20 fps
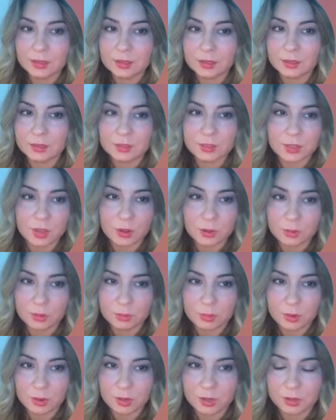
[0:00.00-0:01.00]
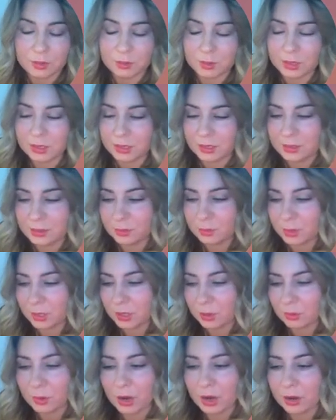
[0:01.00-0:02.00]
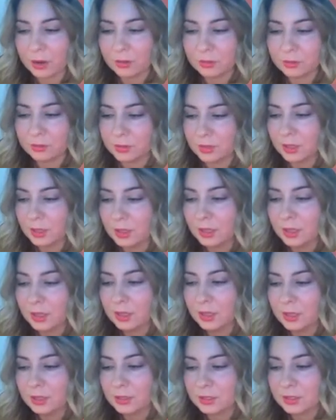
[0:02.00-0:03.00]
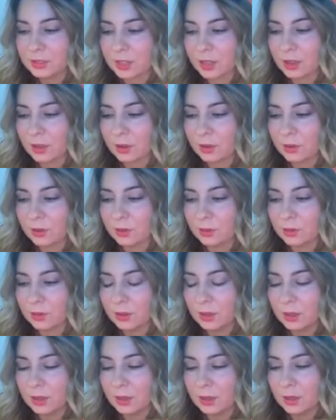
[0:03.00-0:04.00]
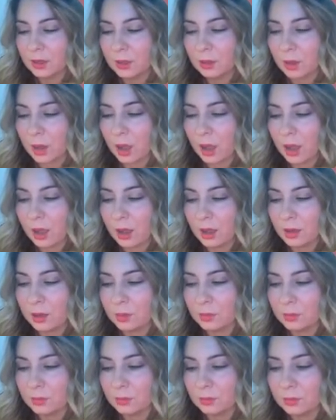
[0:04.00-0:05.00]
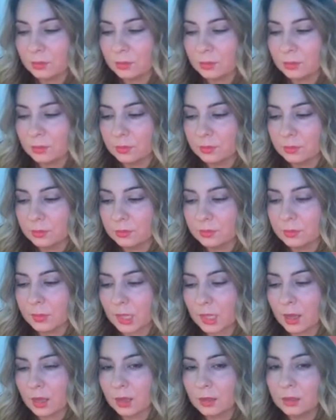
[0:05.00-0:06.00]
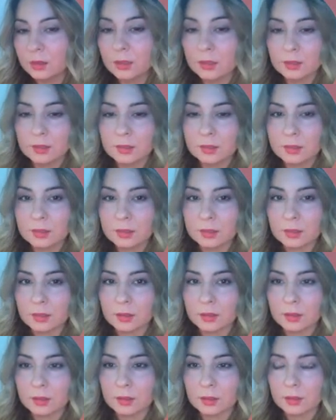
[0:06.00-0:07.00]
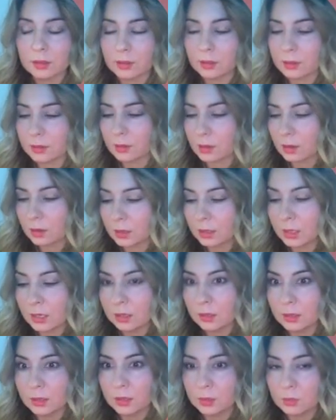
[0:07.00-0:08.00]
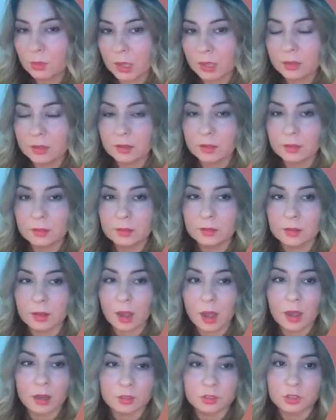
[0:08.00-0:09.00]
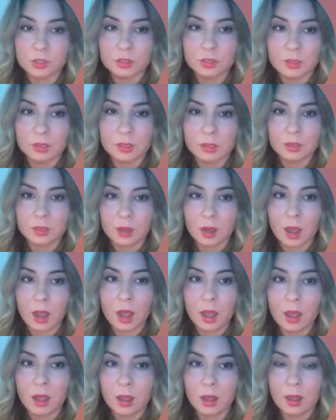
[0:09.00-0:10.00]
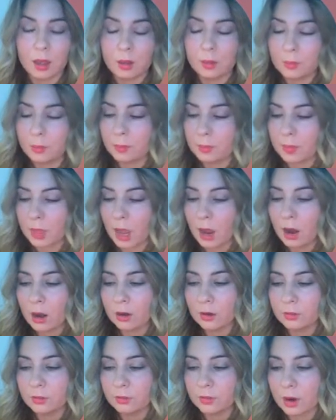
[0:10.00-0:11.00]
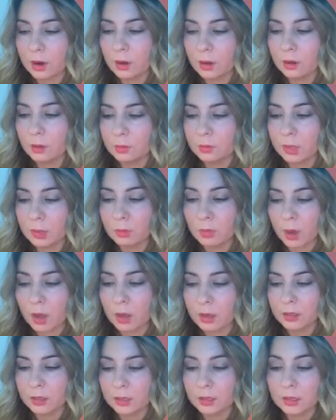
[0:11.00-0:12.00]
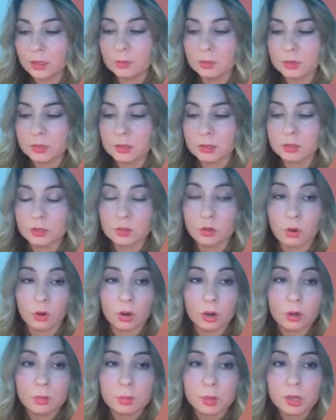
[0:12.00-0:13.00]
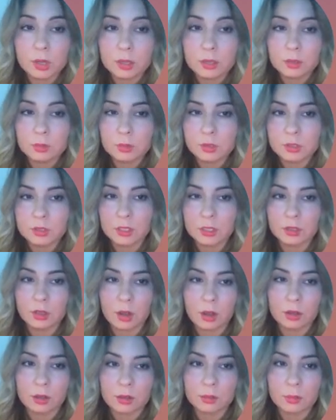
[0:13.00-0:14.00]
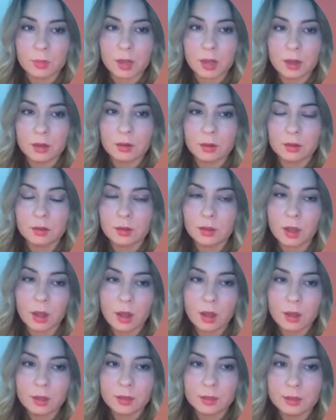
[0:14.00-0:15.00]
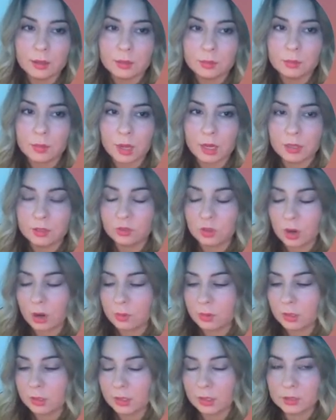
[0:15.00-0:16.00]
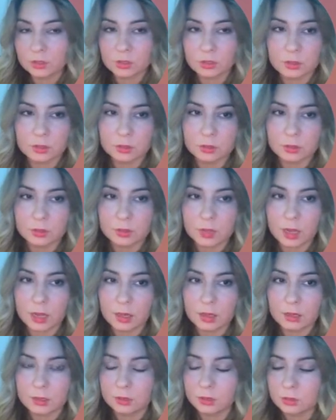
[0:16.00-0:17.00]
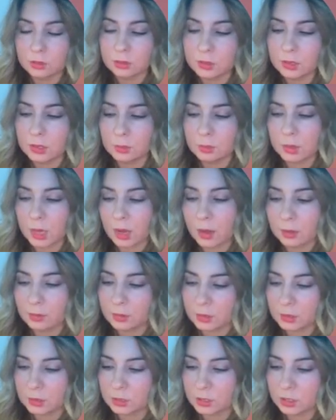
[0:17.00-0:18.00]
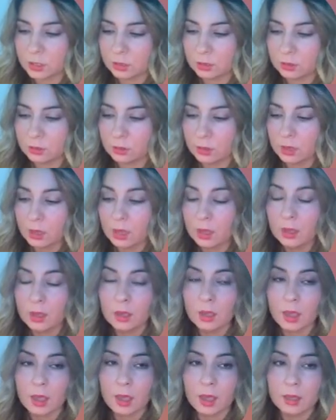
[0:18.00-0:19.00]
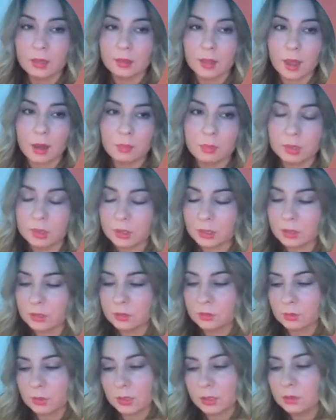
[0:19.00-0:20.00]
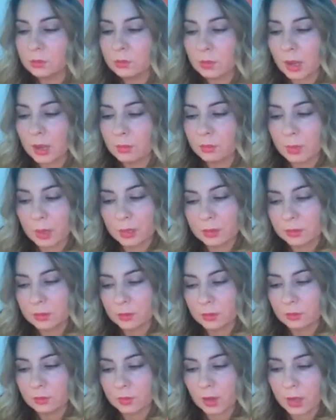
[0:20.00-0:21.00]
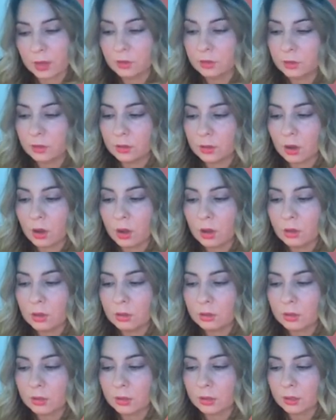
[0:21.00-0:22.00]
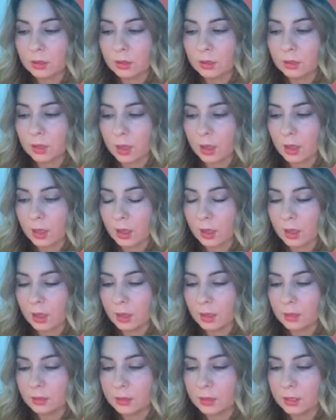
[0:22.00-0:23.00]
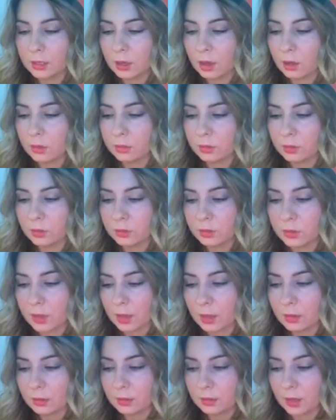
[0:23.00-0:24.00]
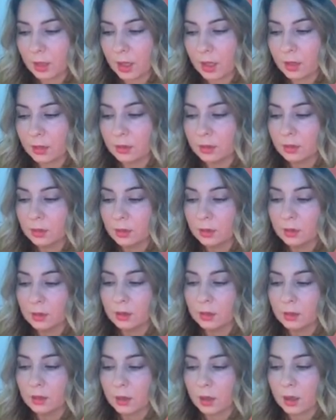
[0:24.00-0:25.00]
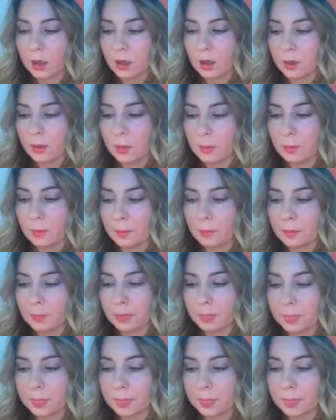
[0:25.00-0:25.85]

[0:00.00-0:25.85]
think it's so important we need to be aware of. So, um, this healing methods actually um, are from the Body Keeps the Score book, which I talk about a lot in my trauma lectures that I do deep dives into. And that book is written by Bessel van der Kolk. And he also says that um,